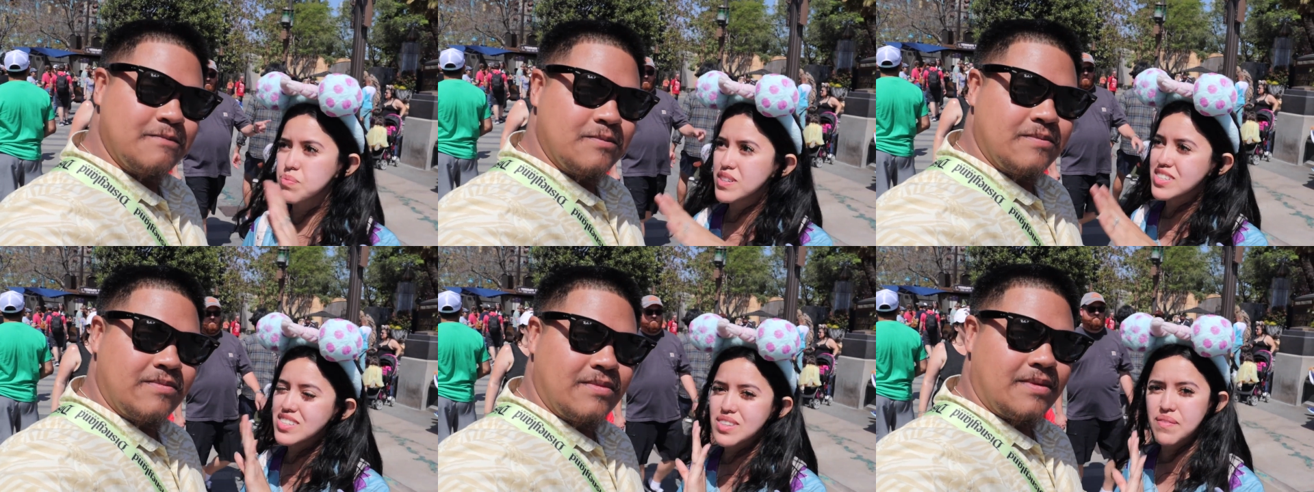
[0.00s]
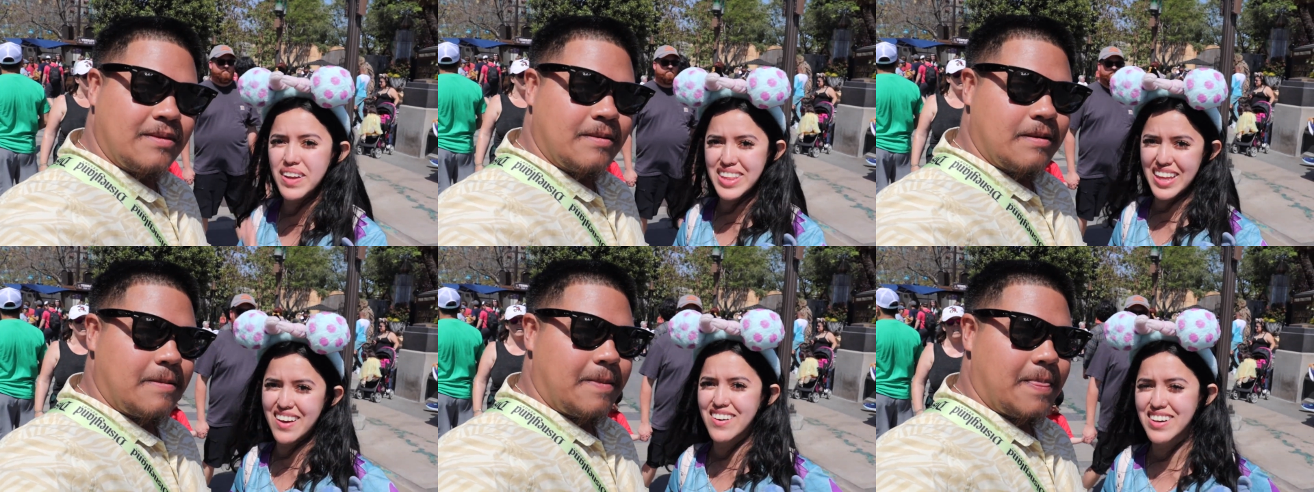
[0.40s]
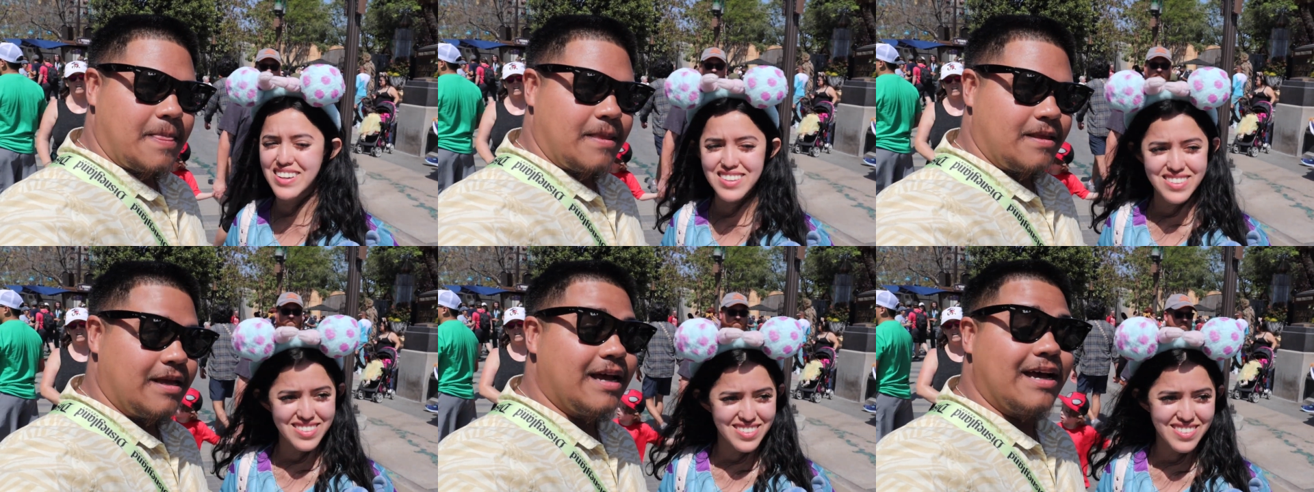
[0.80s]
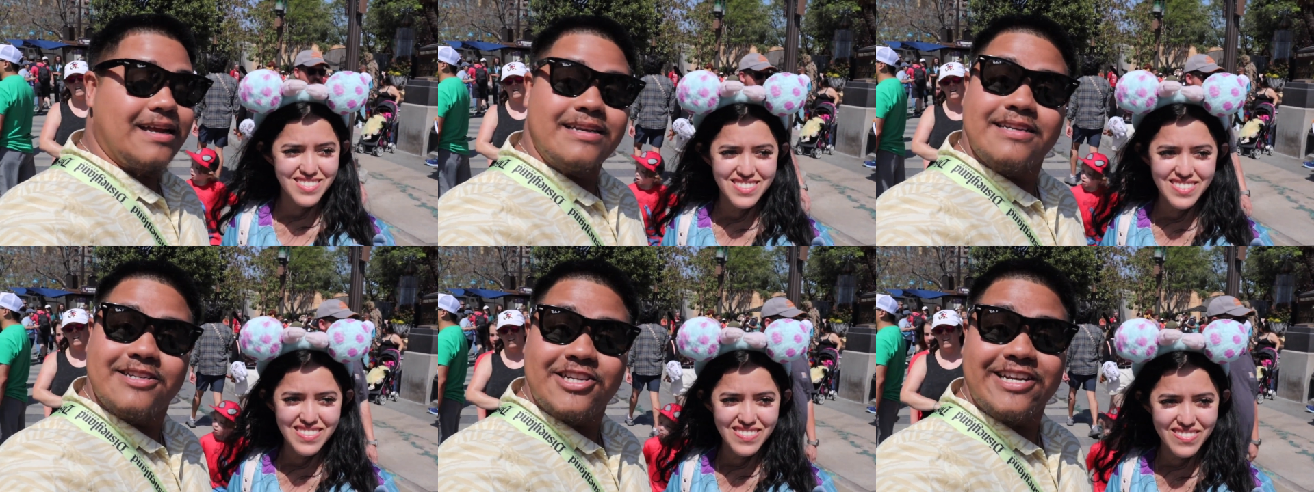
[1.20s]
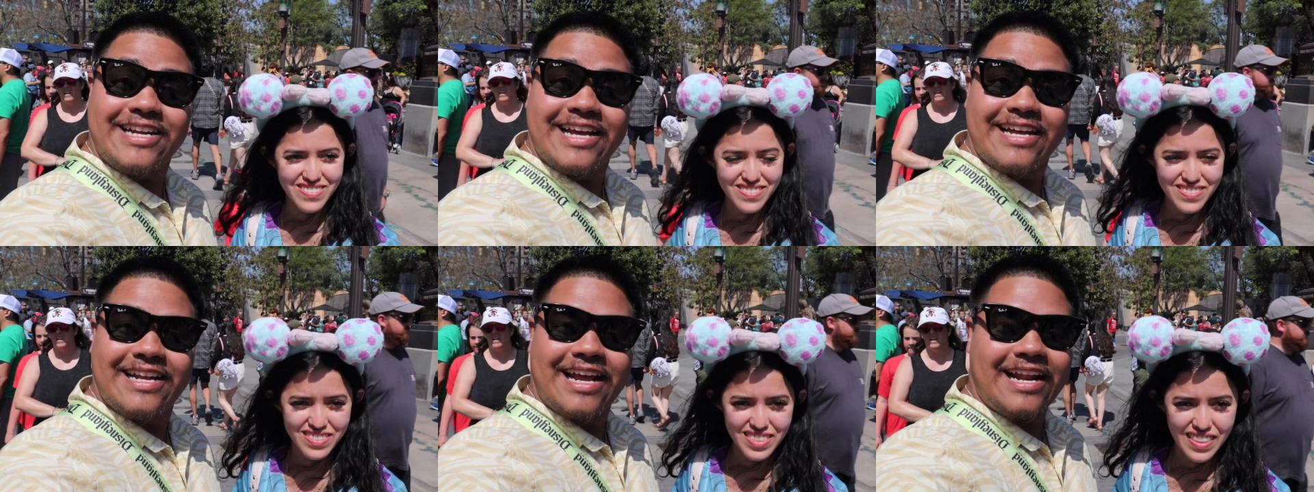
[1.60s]
Speaker 1: pictures of Mateo.
Speaker 2: Yeah, she
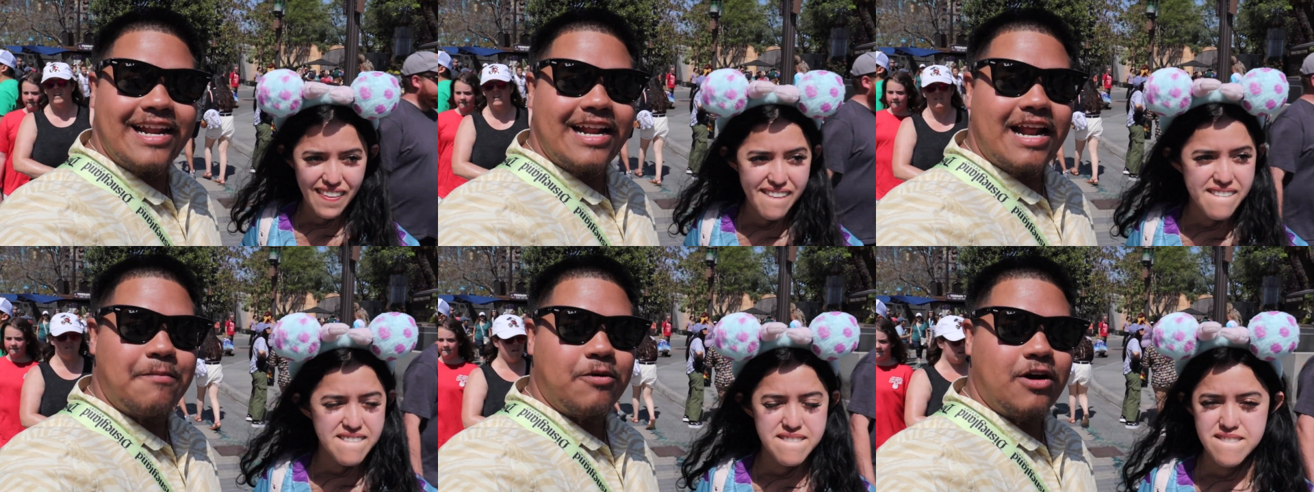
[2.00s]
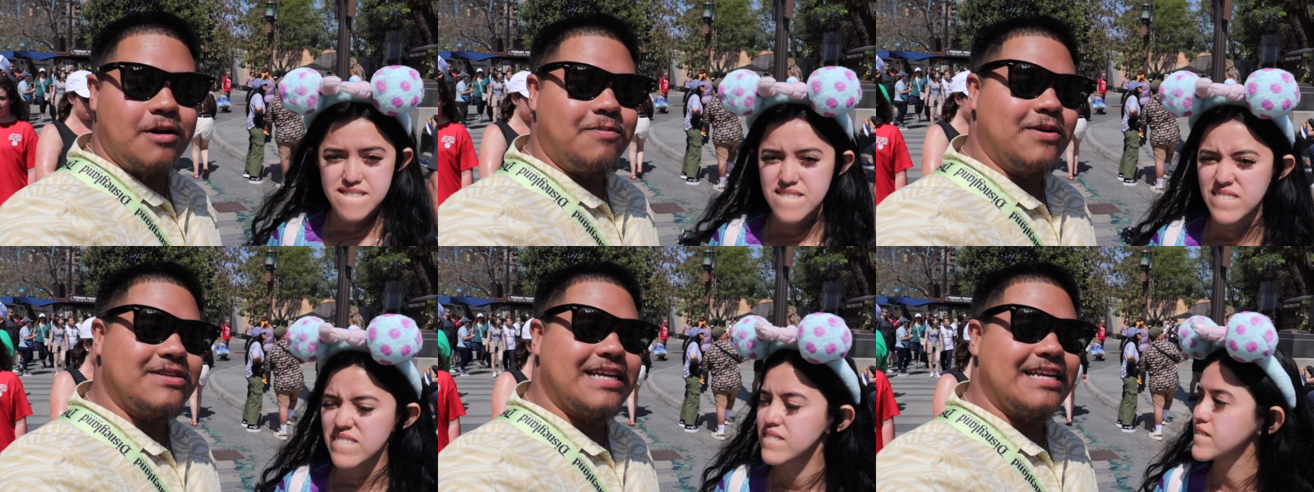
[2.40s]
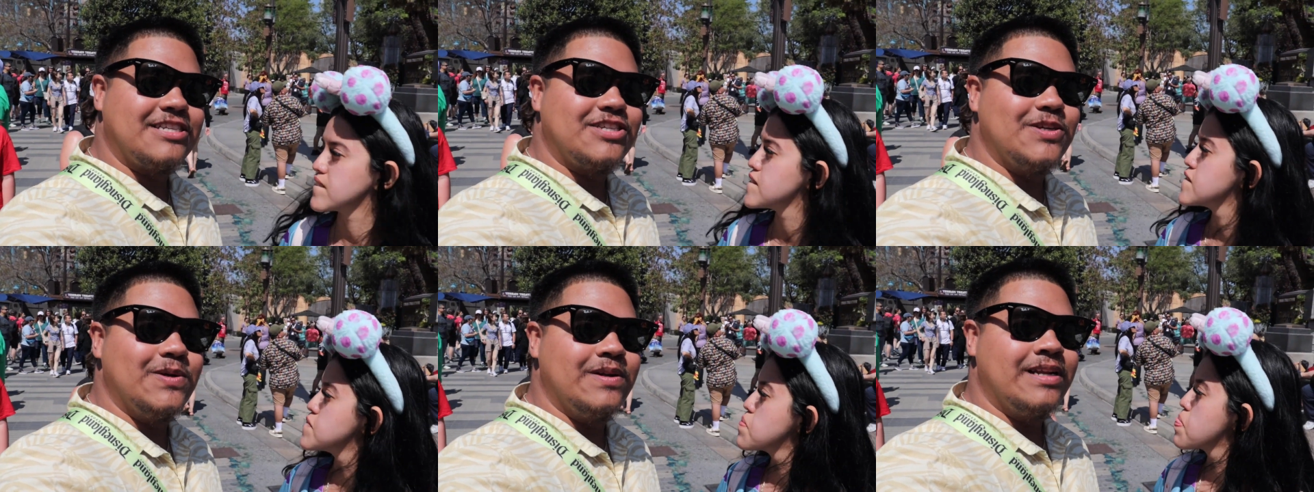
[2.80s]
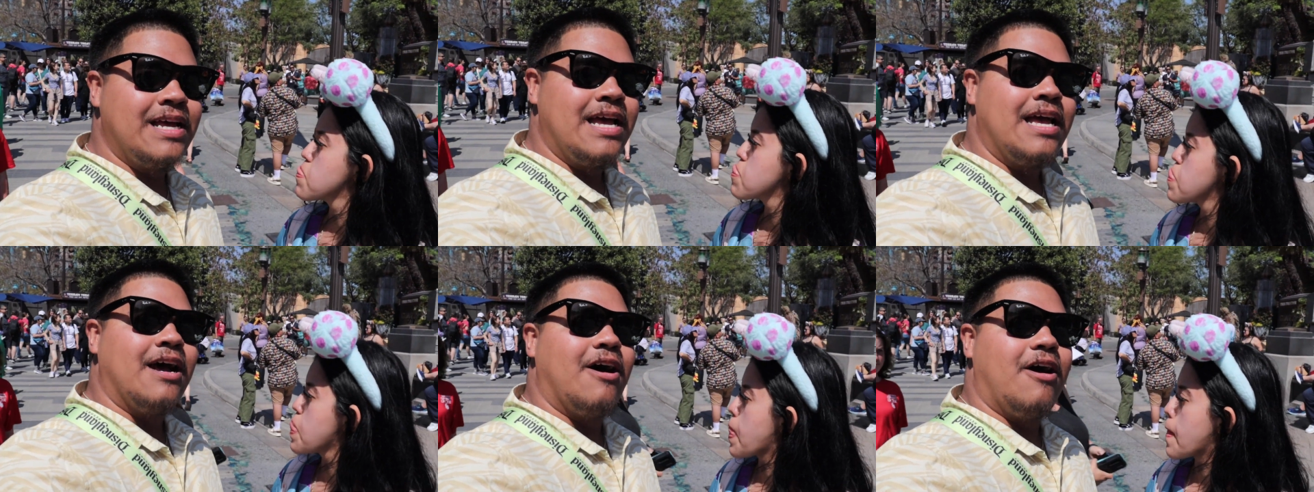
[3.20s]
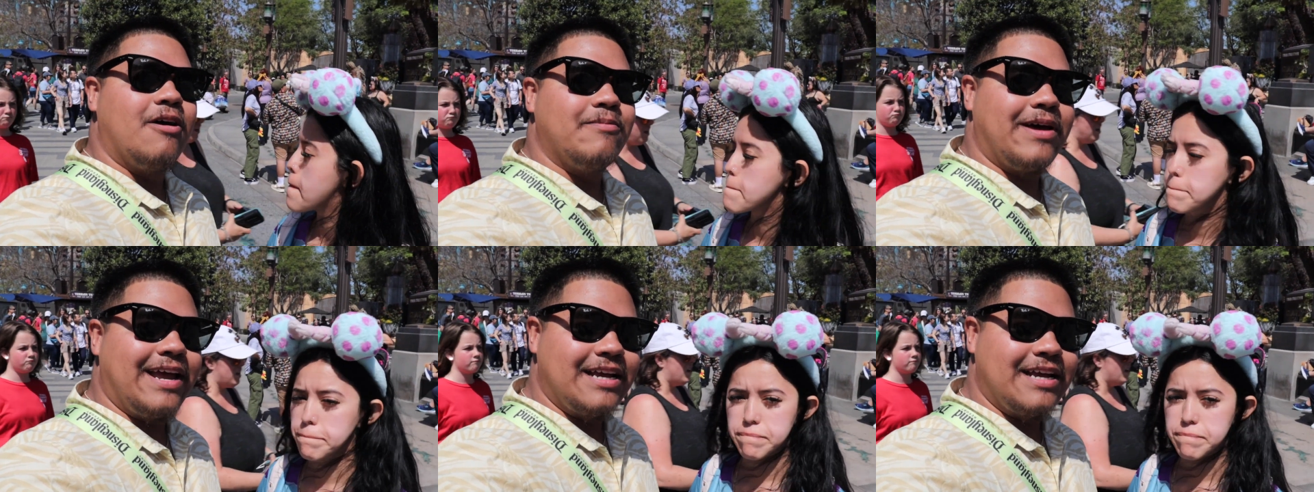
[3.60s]
did, and then I'm gonna post that soon on my